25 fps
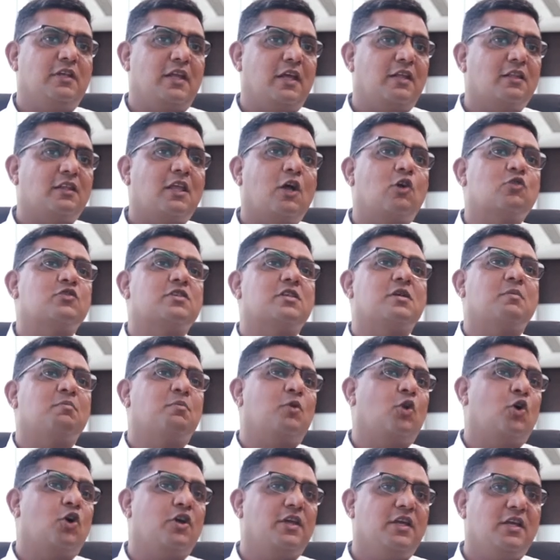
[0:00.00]
10,000
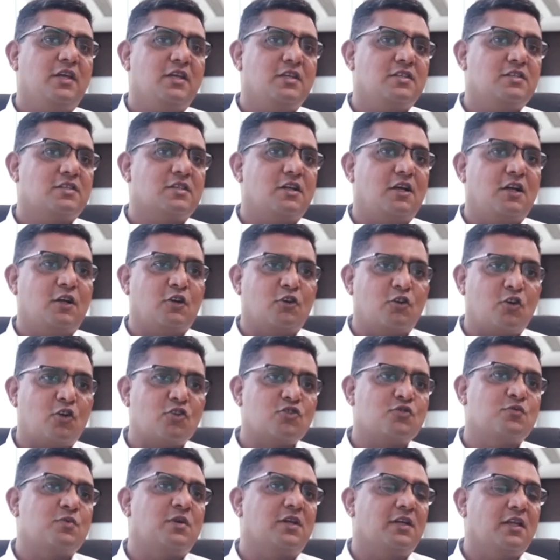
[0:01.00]
employees
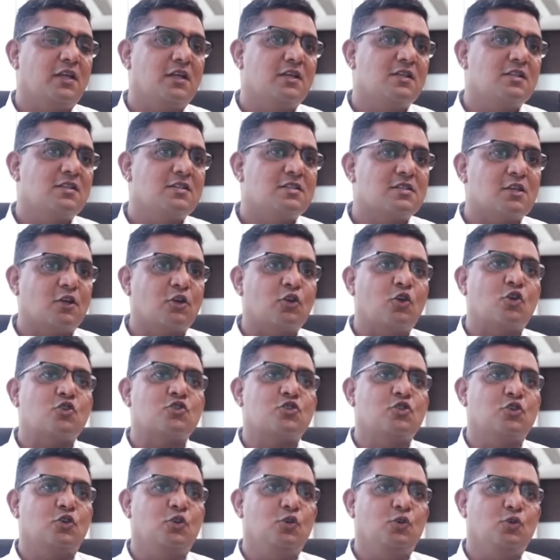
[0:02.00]
across verticals across
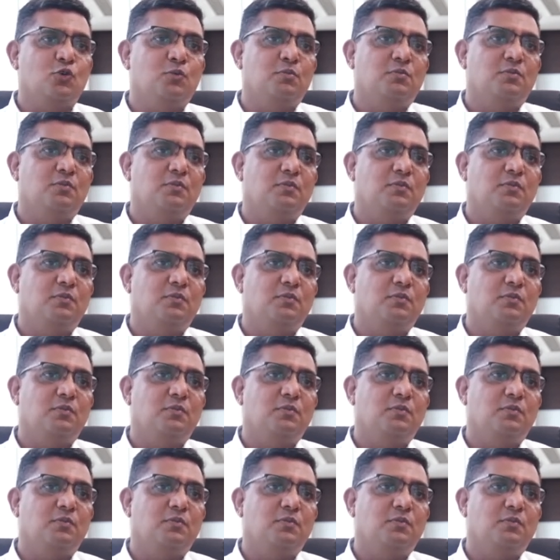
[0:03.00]
the globe.